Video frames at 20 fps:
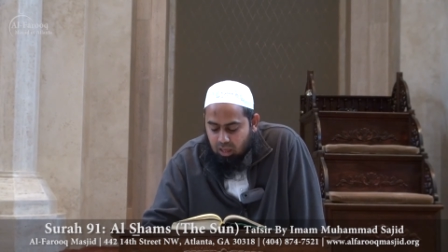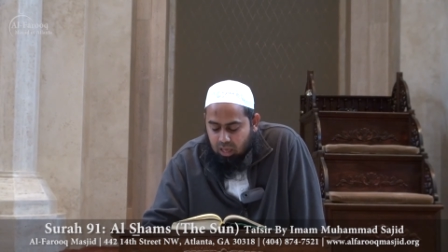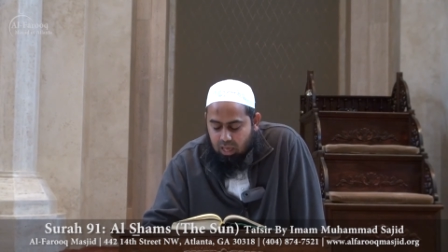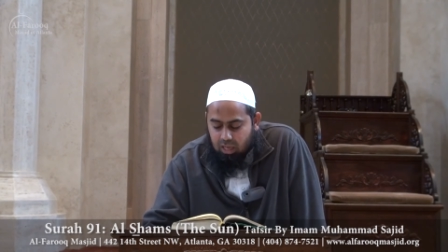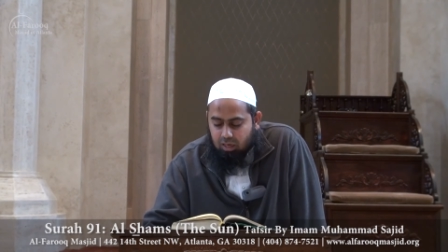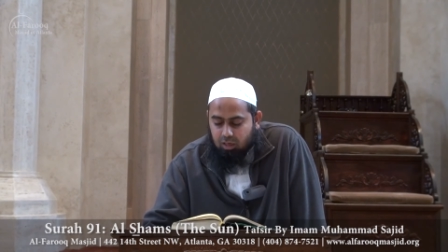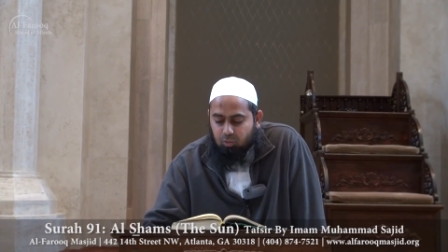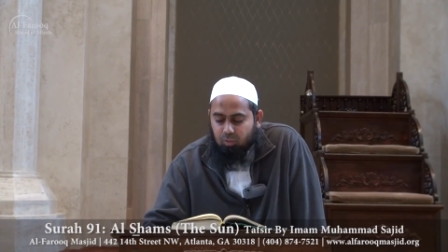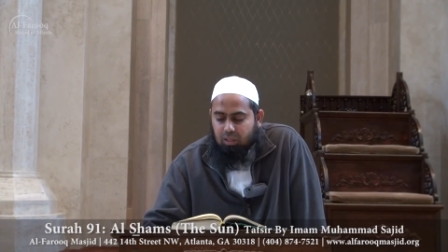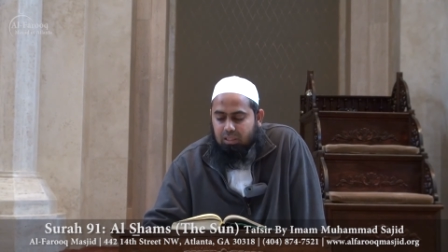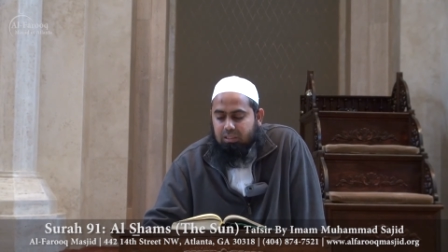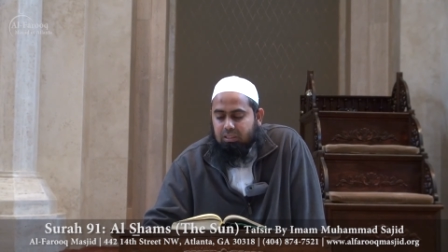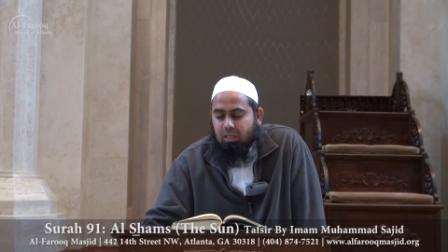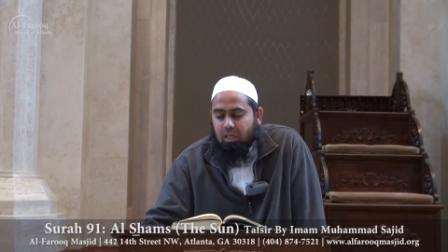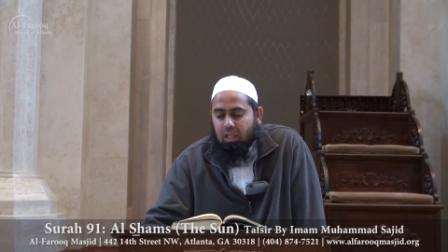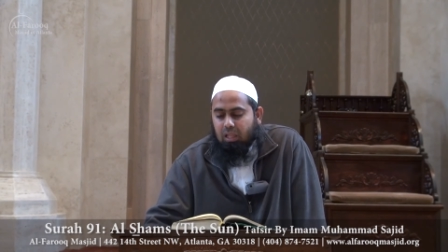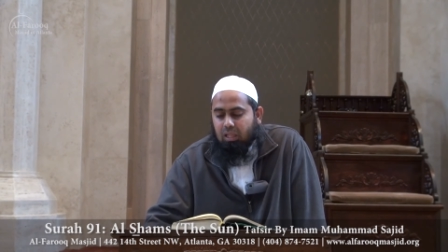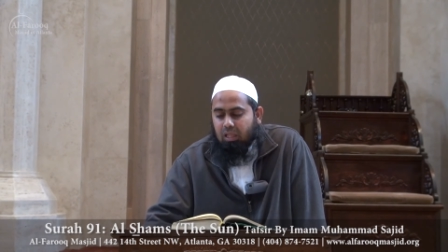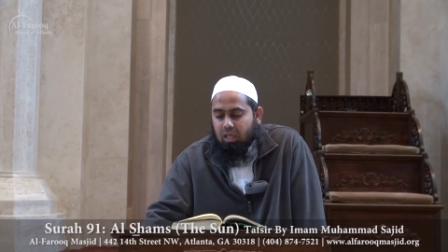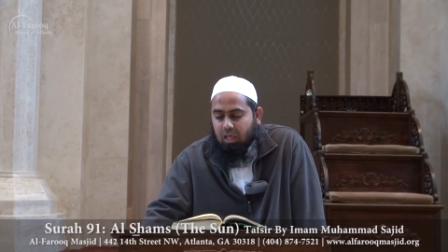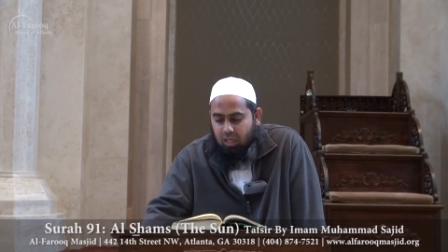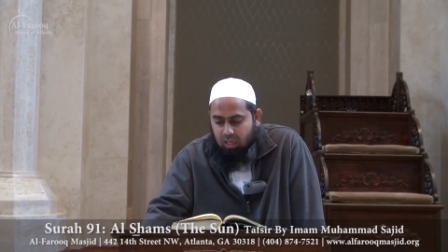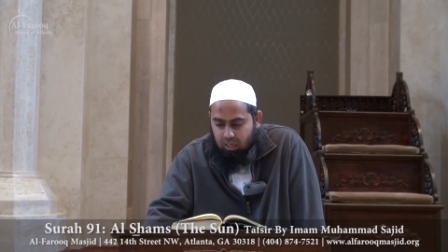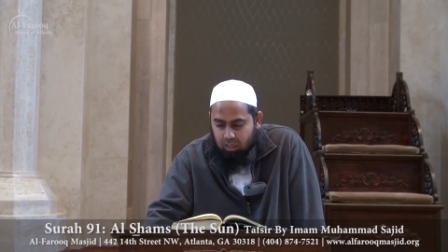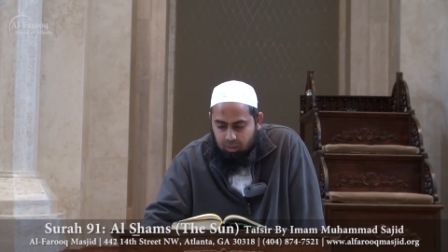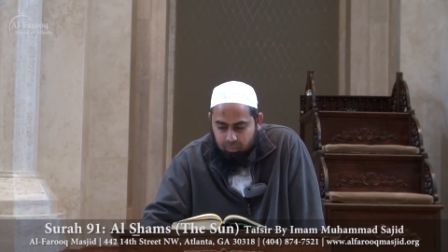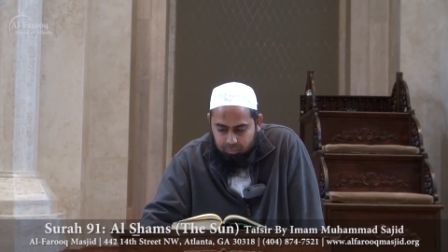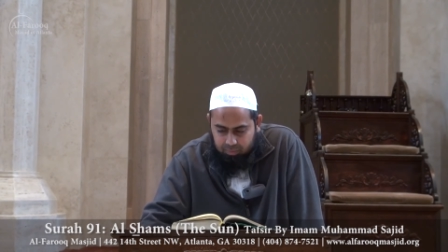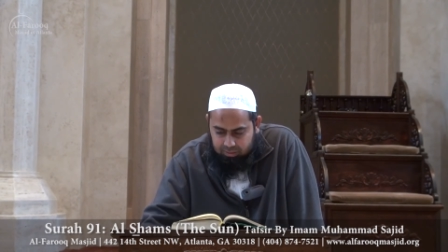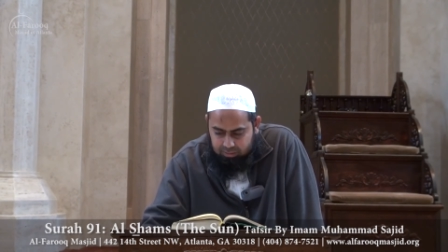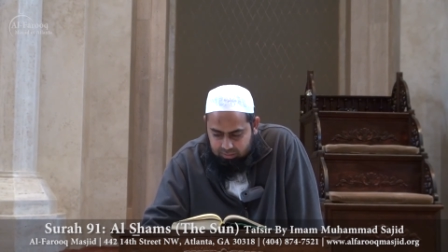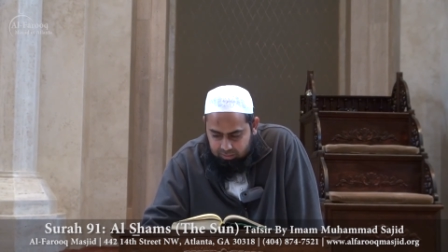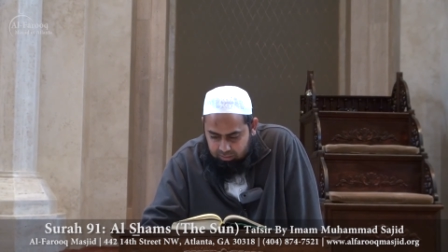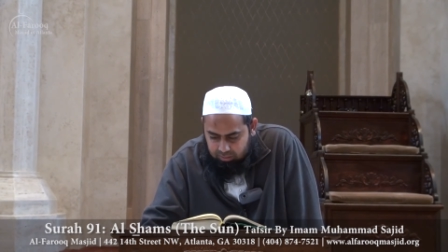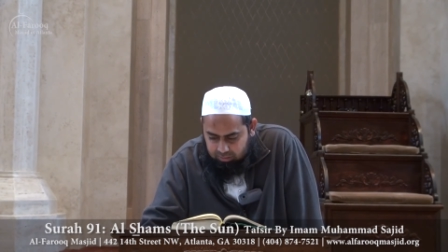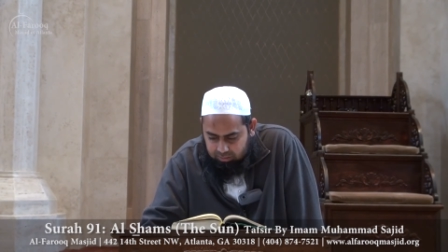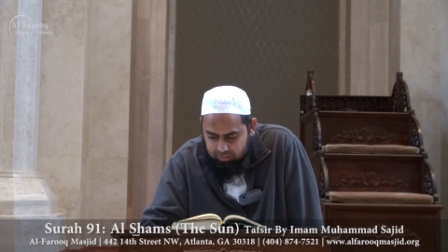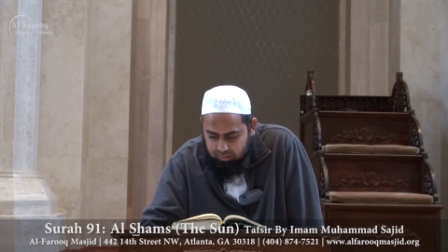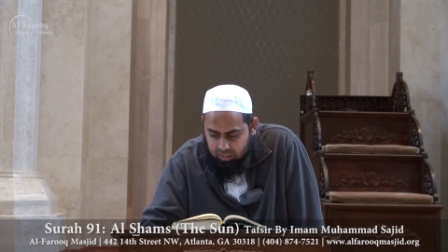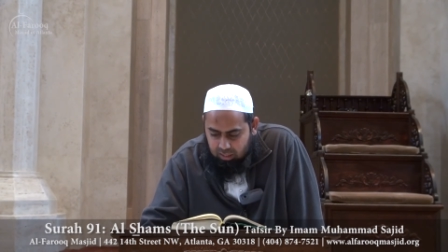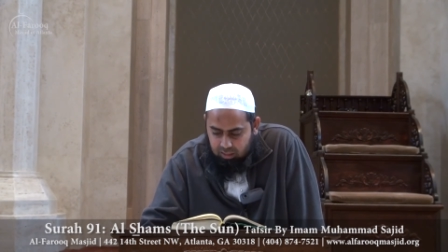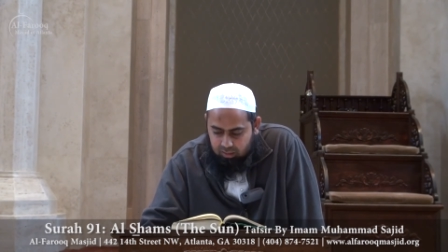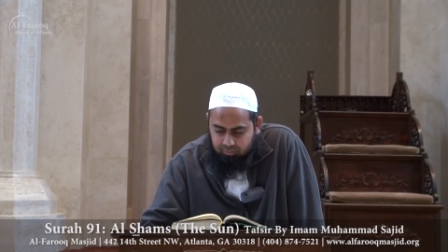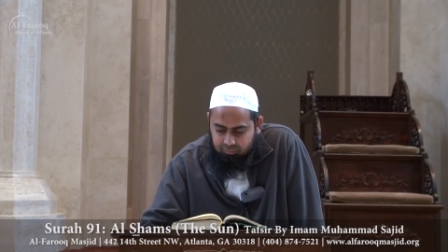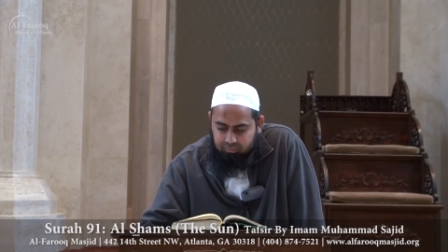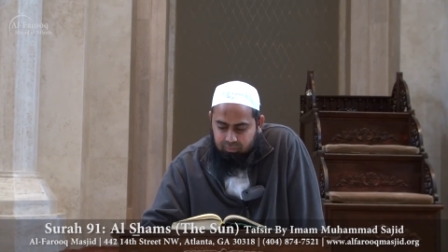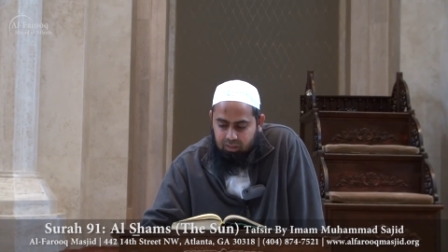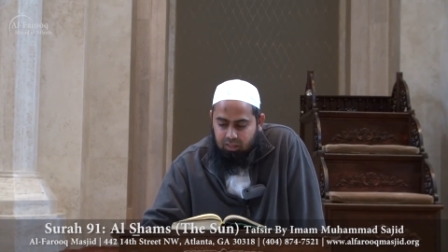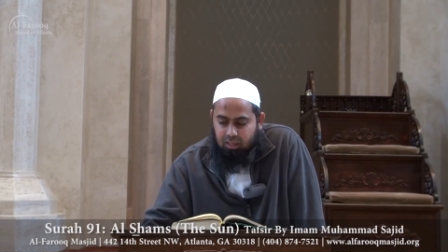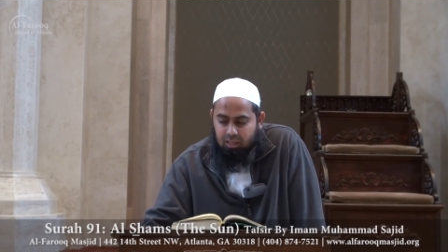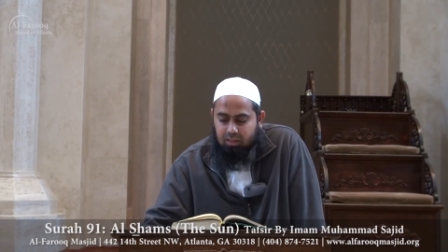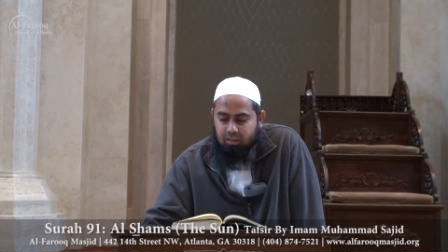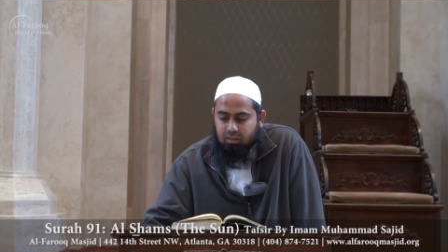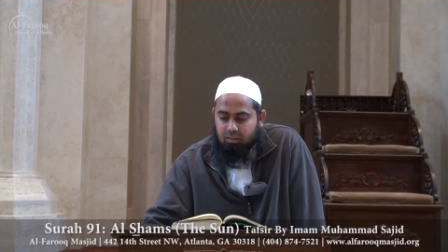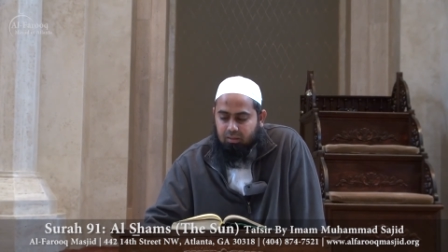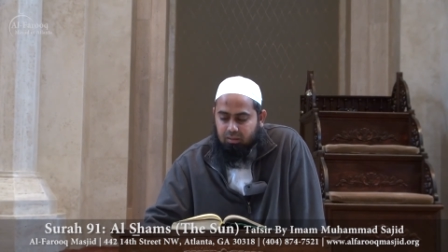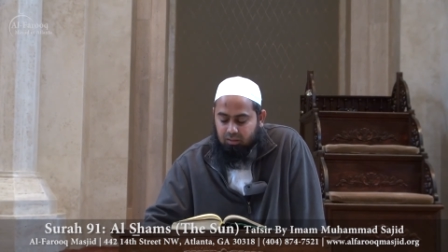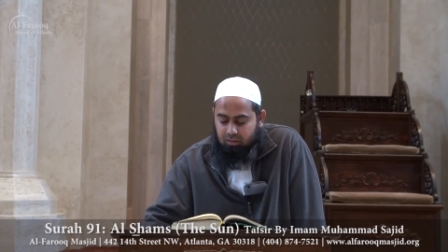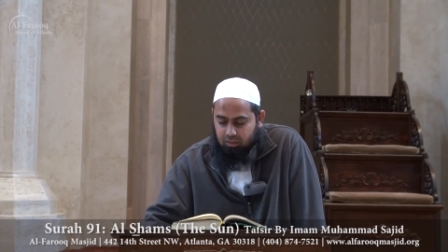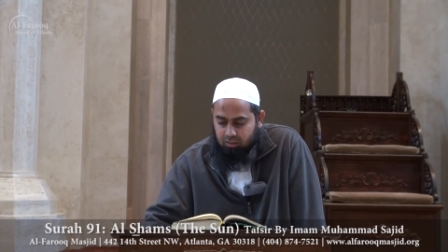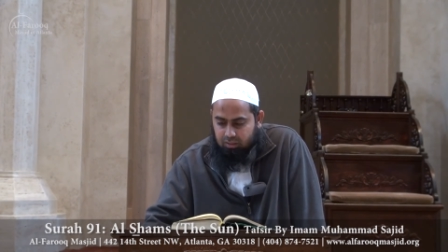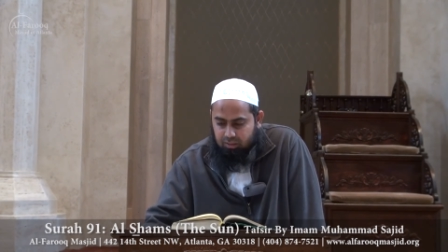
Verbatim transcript: and it was Qaddar bin Salif at uh,